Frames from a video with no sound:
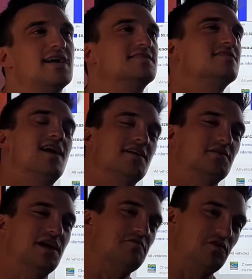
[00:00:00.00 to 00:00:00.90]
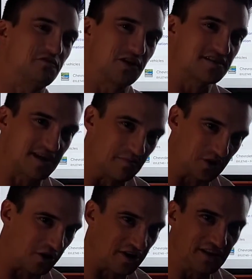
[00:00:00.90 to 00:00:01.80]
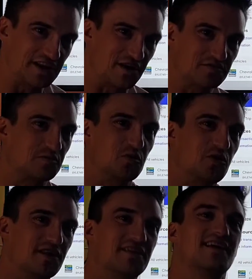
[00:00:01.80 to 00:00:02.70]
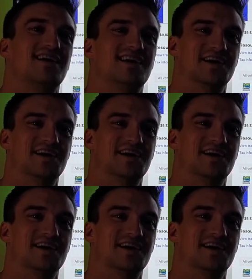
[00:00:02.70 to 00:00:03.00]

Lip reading: It's not a level of risk I'm currently comfortable with.